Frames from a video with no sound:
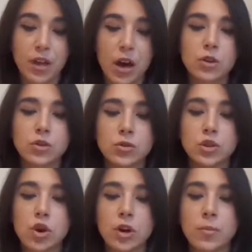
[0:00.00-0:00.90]
How do you
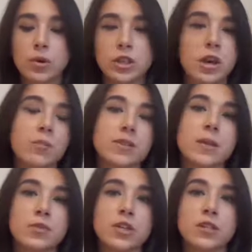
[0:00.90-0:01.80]
talk about a common
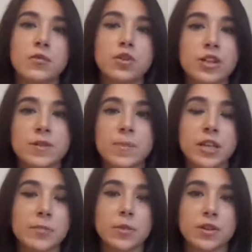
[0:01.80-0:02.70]
subject if you just
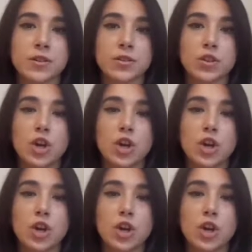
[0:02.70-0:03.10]
met a person?